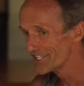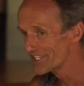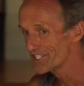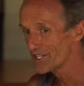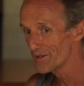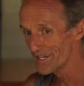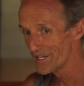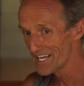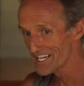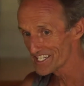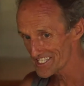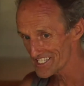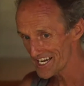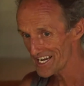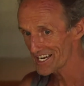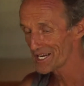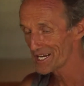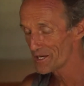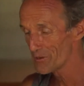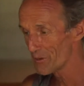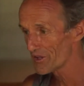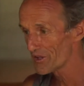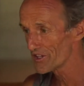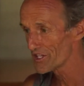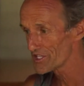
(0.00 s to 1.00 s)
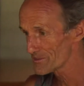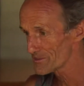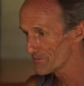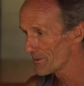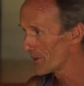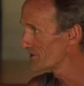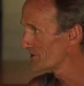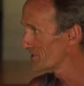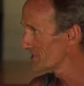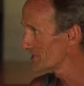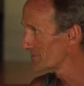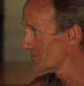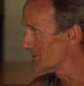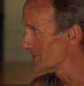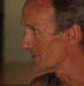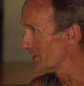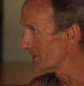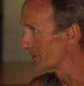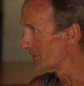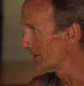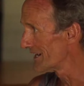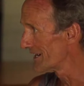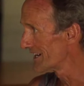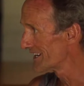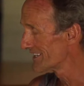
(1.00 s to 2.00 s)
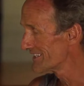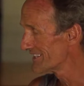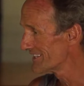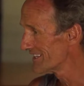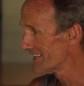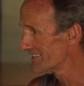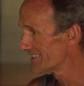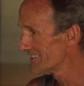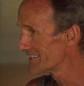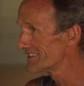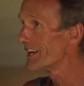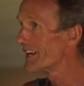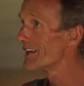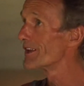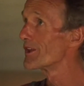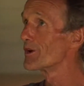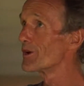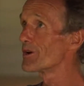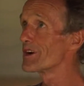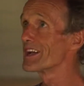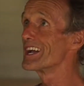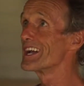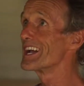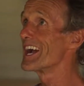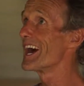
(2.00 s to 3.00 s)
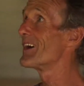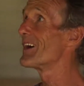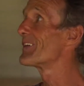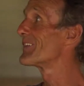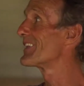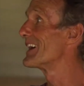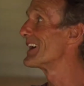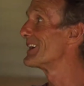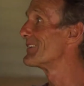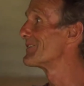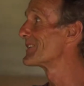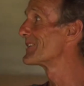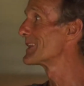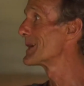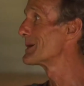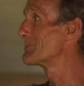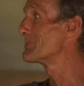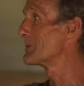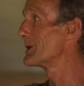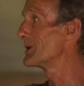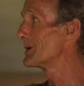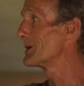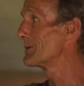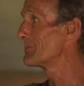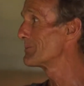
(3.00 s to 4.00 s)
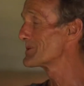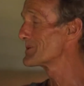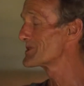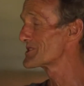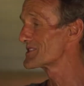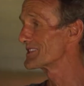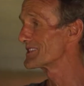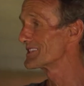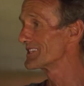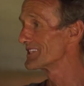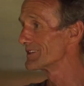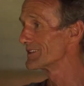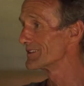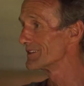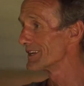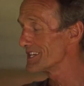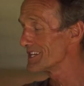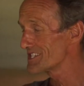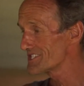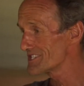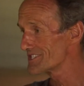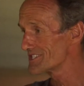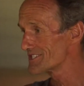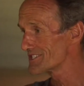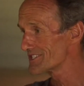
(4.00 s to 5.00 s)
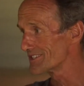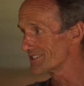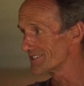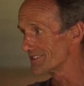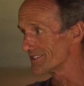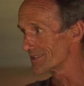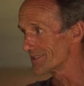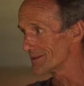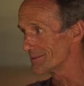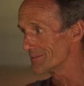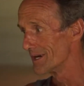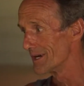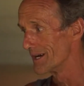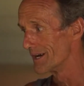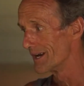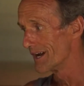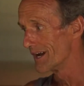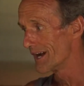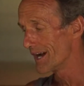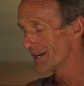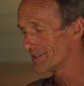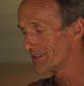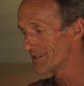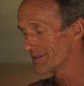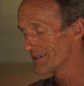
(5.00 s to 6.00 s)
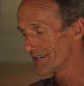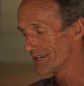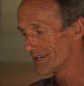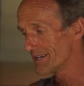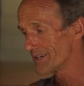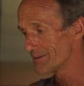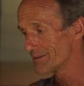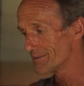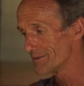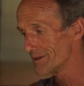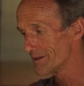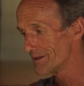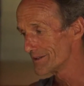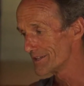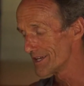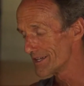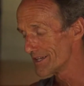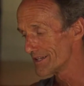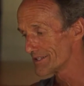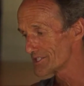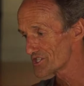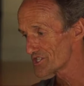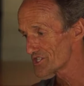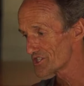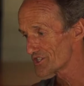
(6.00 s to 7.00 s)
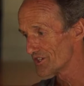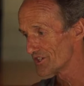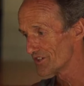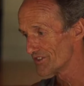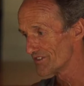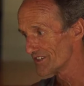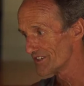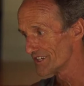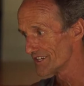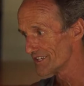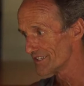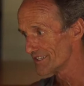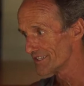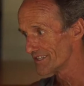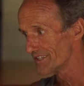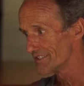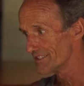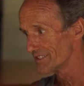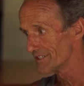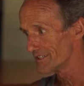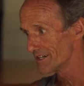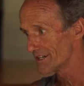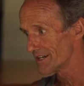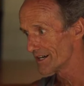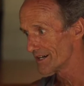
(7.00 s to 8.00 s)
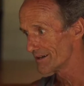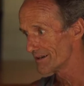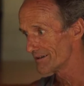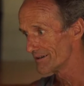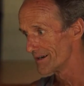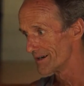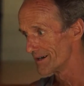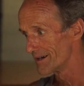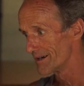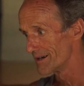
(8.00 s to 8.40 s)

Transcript: They're doing exactly what they're supposed to be doing, and they're looking out there for their purpose, and you listen to them and you hear the story and you go,